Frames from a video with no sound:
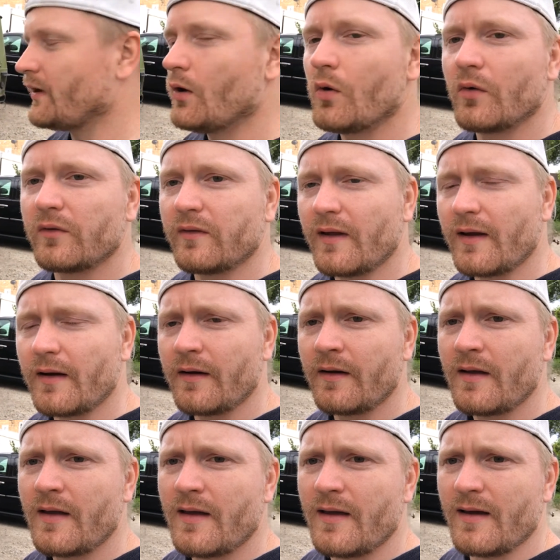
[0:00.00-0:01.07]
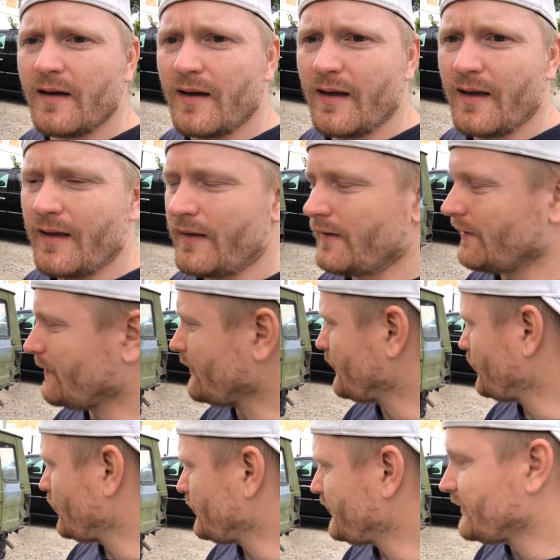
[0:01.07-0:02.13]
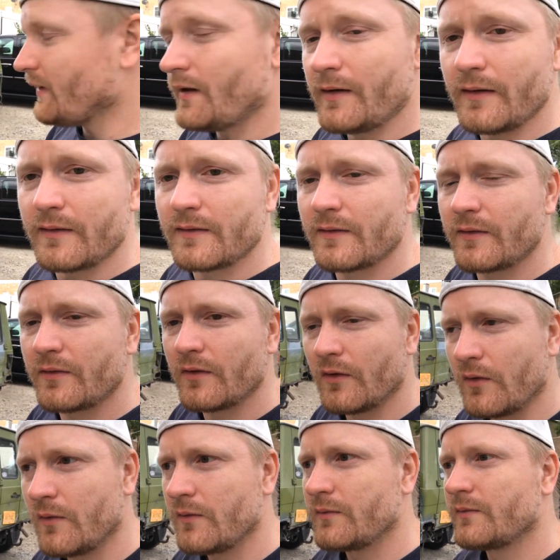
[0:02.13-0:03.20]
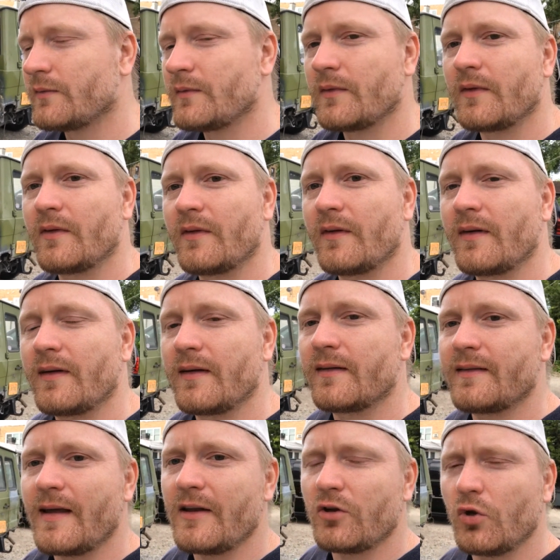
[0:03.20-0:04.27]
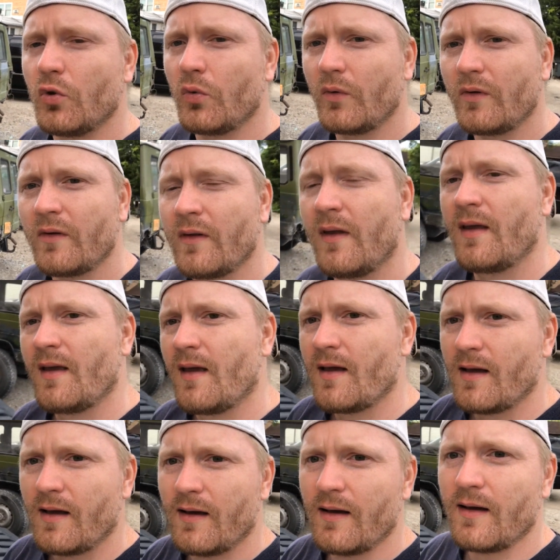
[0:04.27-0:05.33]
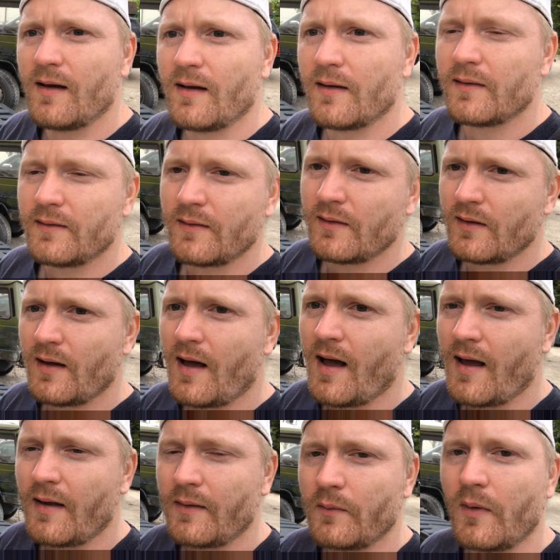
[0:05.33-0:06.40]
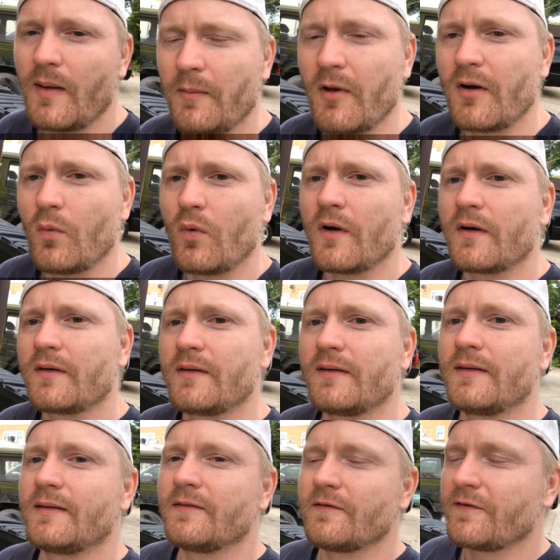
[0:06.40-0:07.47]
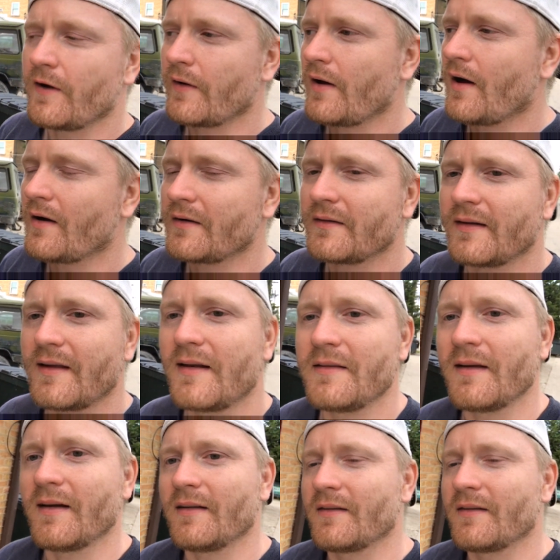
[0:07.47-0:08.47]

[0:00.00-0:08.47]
any holes there, and it will be done. So stay tuned. I am going to work very hard to get it done.